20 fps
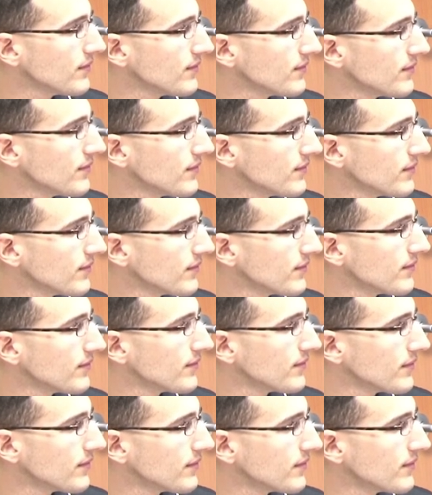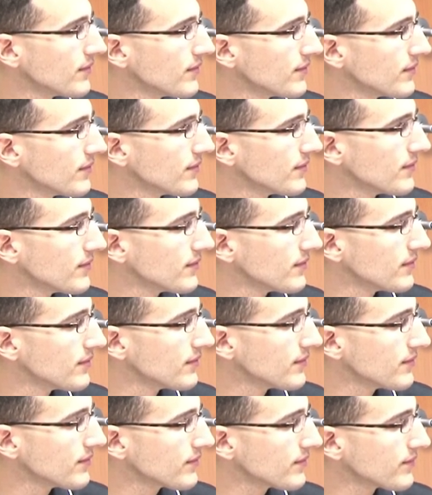
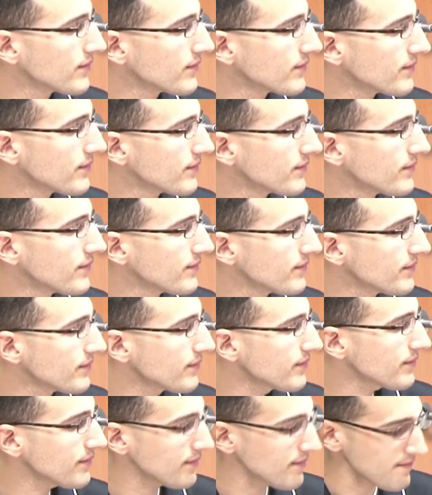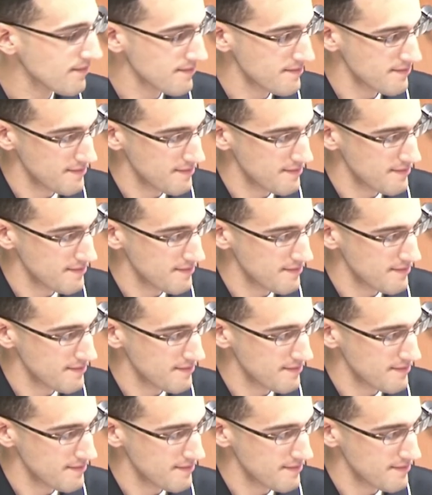(silent)